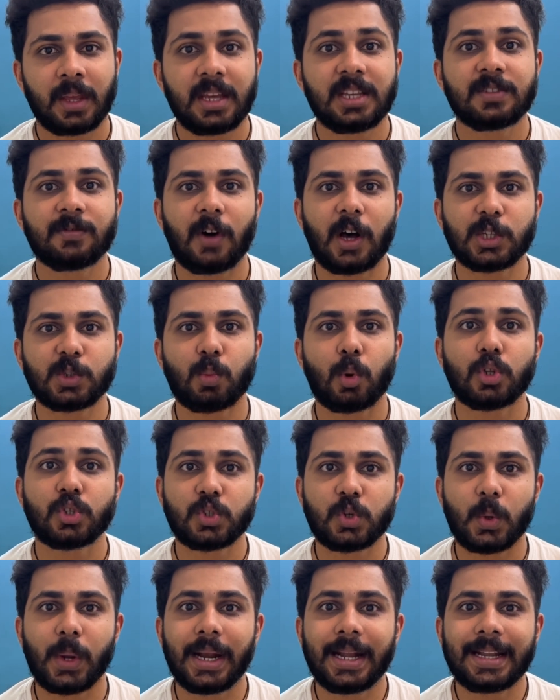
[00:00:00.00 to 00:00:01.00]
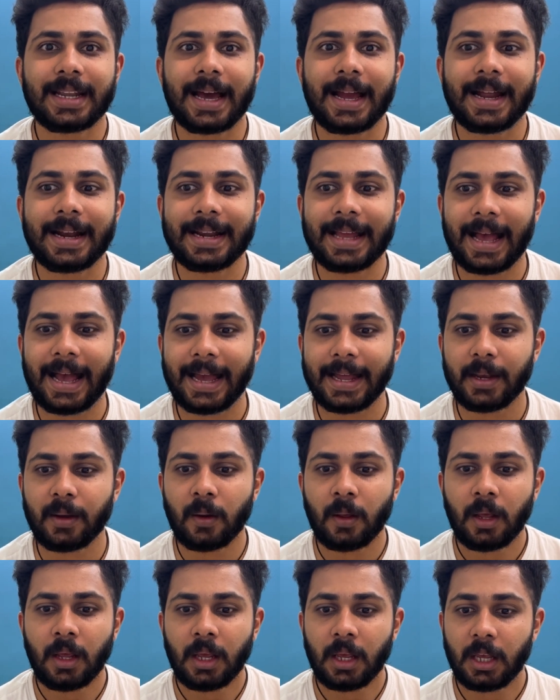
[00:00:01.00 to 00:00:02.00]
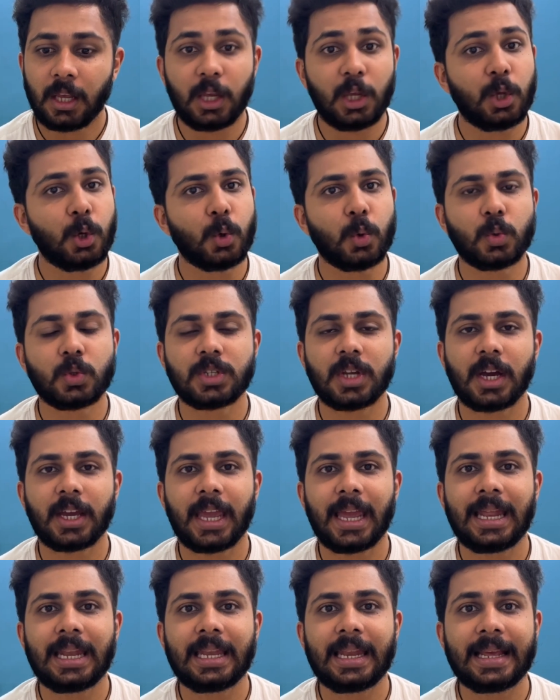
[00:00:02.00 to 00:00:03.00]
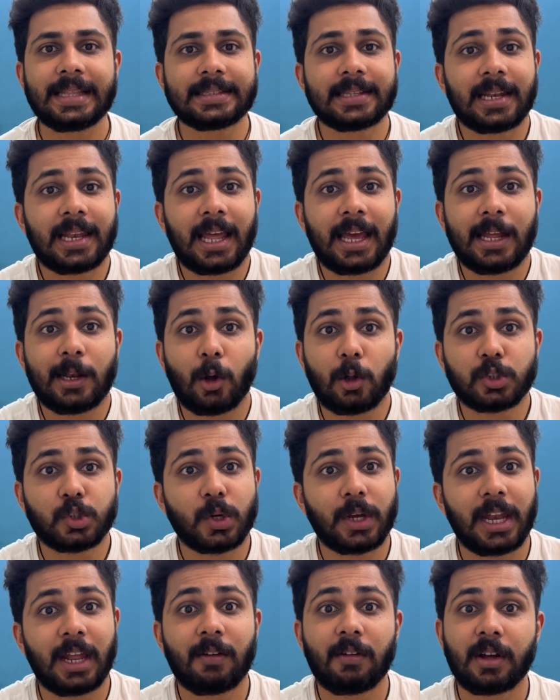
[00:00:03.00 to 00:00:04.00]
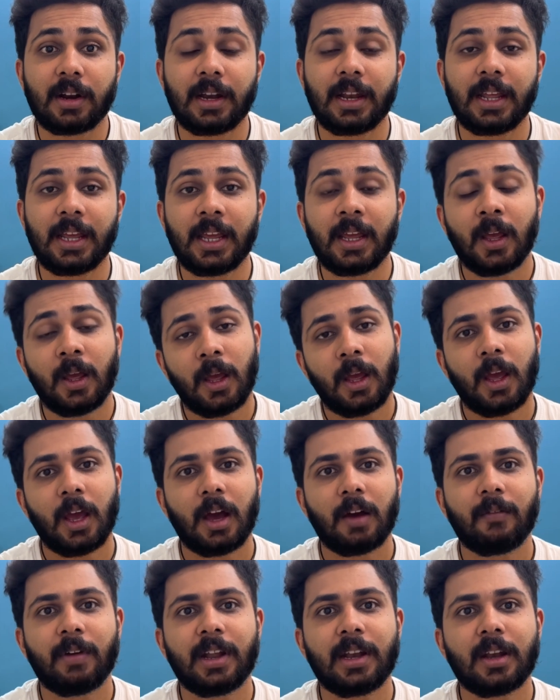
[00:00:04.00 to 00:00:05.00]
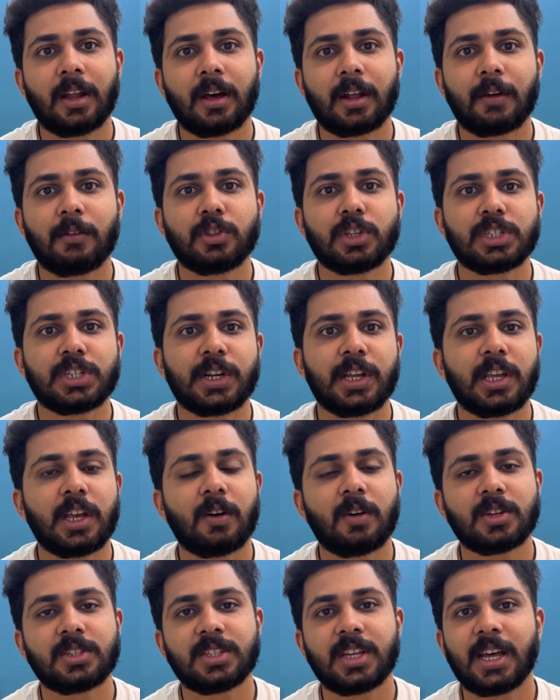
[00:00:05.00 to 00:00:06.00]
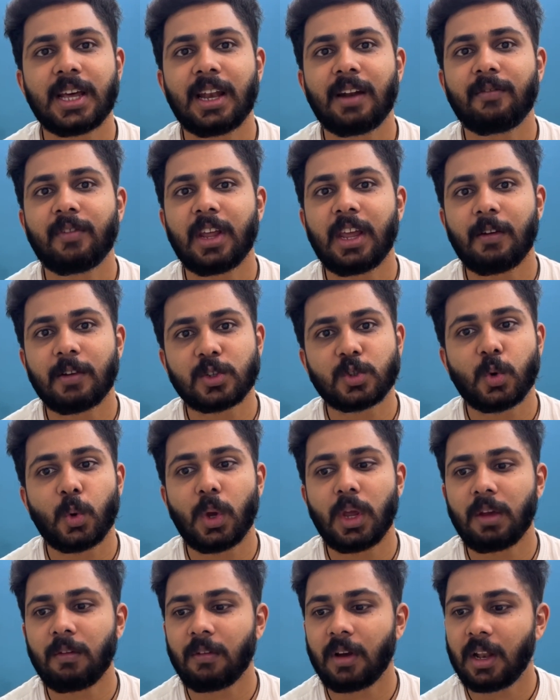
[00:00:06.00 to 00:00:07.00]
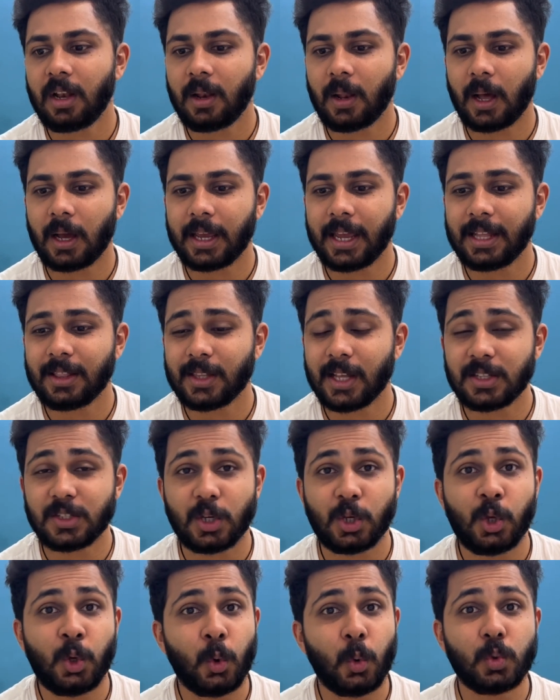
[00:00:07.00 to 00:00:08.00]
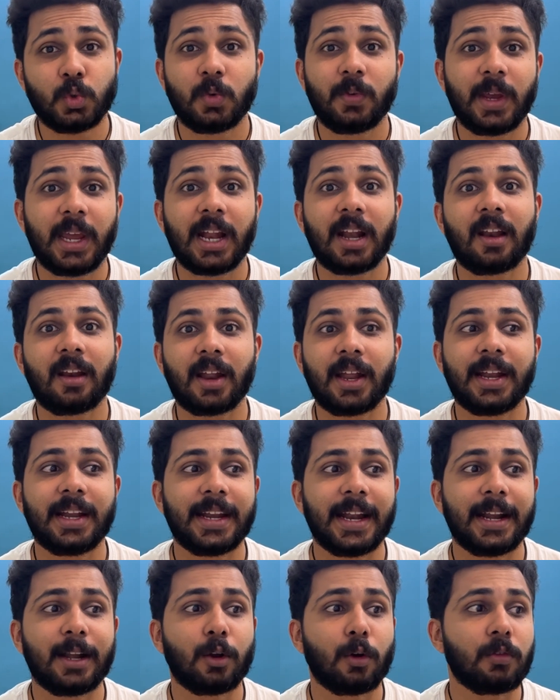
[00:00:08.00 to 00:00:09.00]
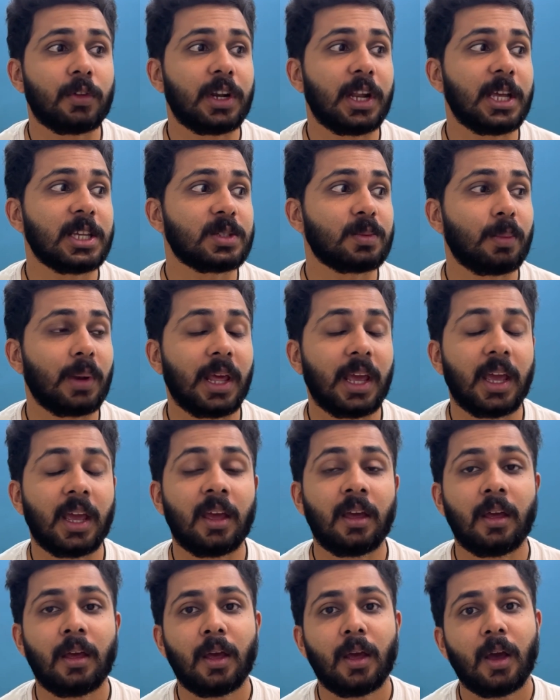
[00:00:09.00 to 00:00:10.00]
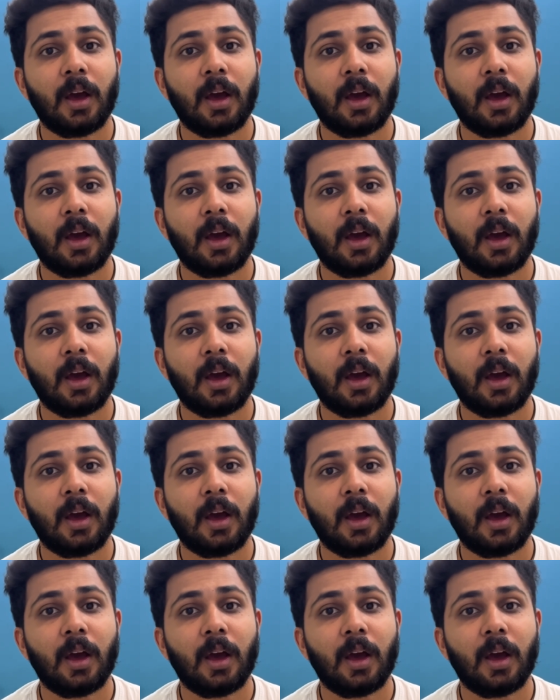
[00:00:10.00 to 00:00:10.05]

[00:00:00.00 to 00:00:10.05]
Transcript: his fast balls to get tired, and he used again Nathan Lyon also cleverly when uh, Ravindra Jadeja was there. Lefty was going well again. That's a huge wicket, right? End of the day's play,